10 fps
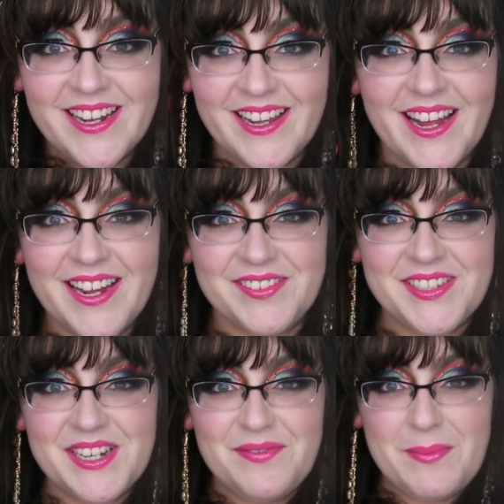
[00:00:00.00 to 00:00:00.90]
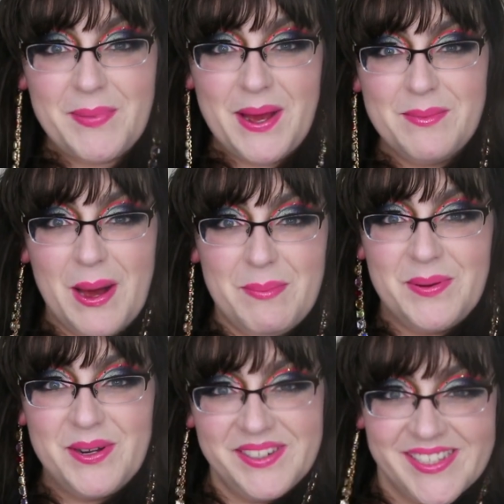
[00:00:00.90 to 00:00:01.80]
a lot of stuff about my
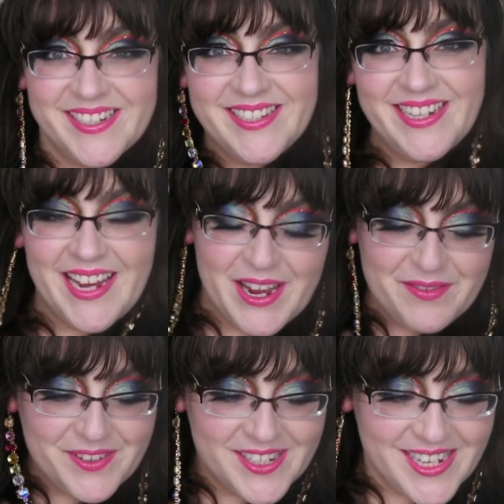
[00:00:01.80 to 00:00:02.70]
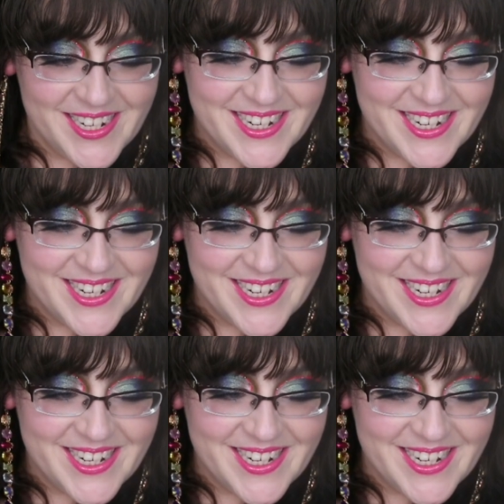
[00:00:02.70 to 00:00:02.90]
personal life because I